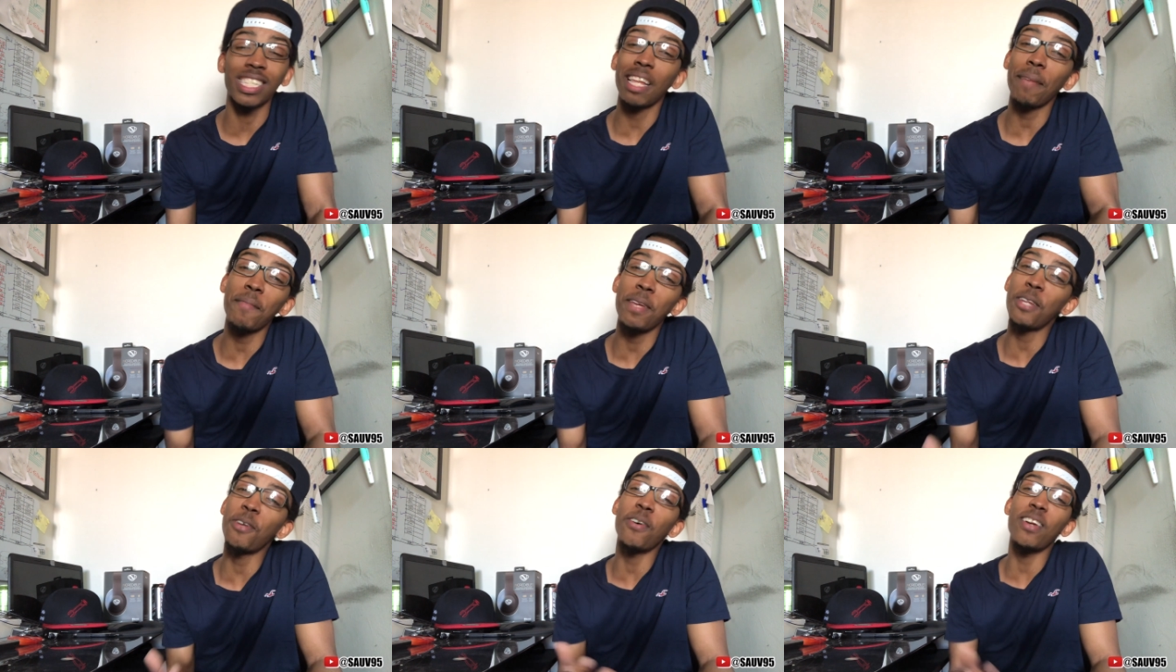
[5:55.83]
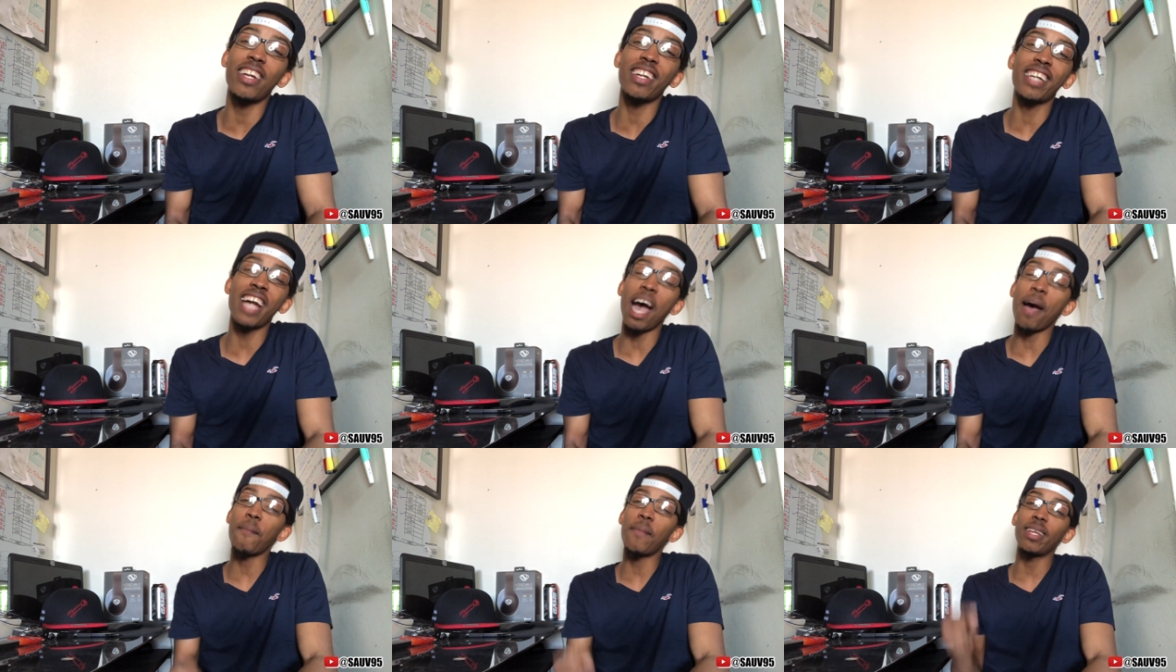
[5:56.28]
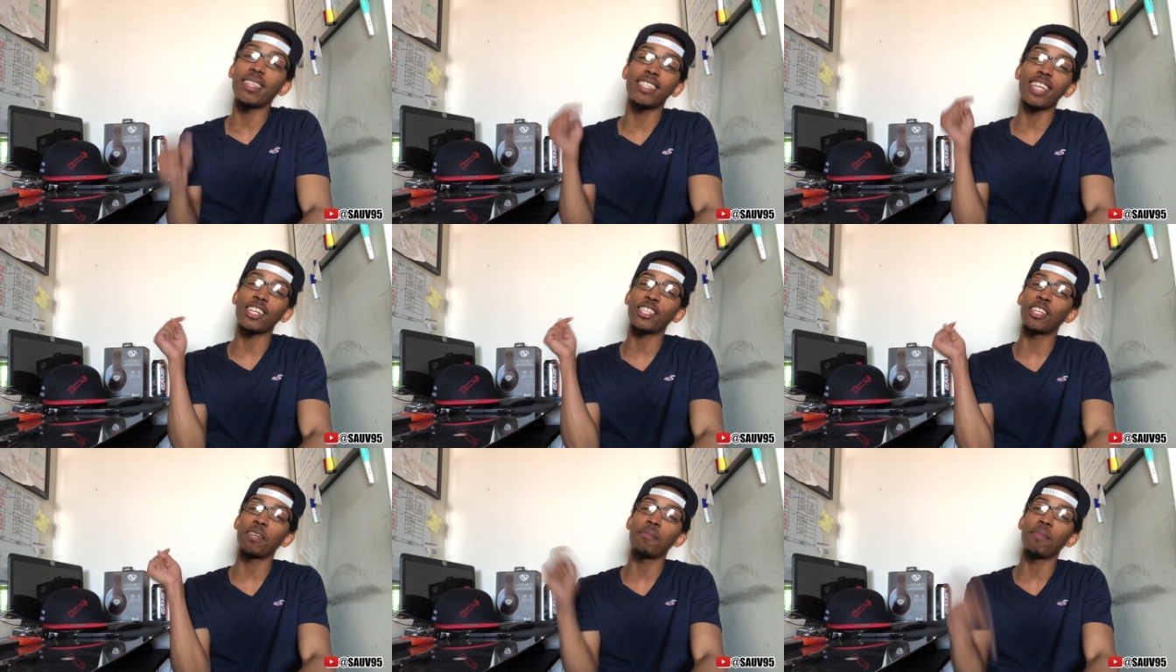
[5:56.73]
Let me know in the comment
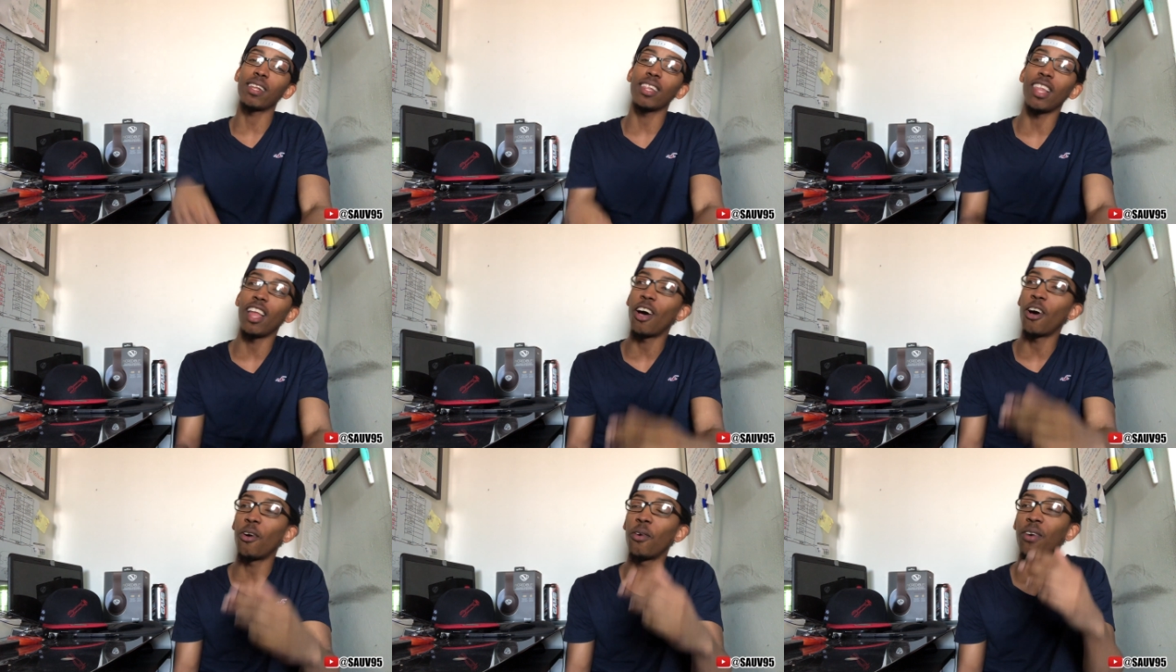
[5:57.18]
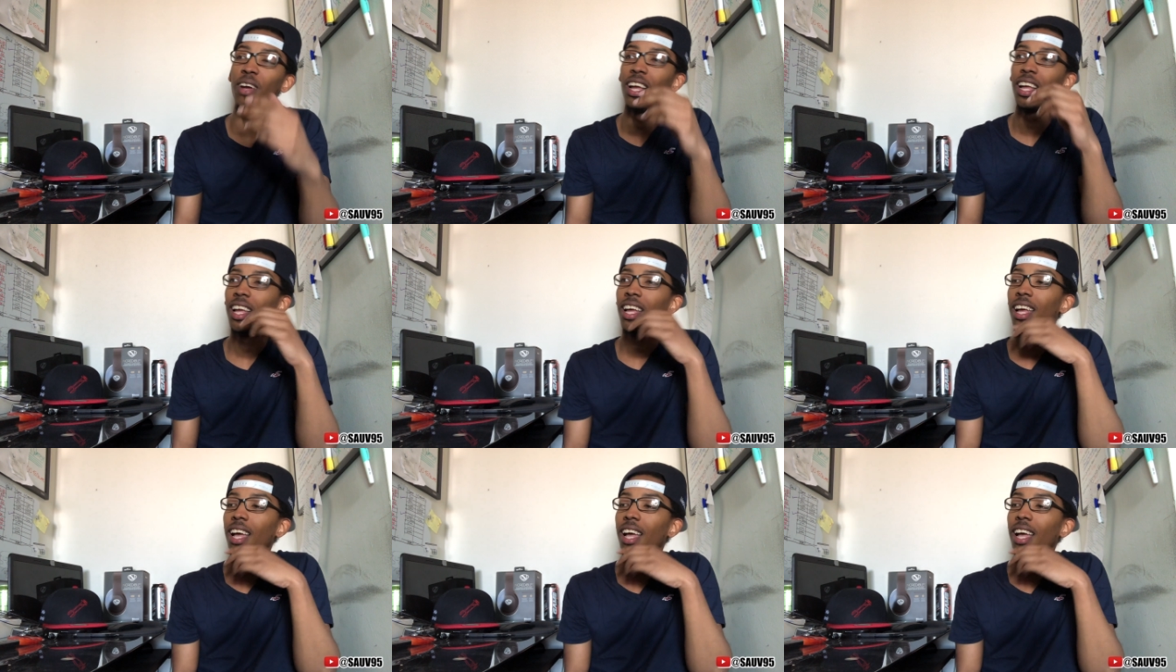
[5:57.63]
section below.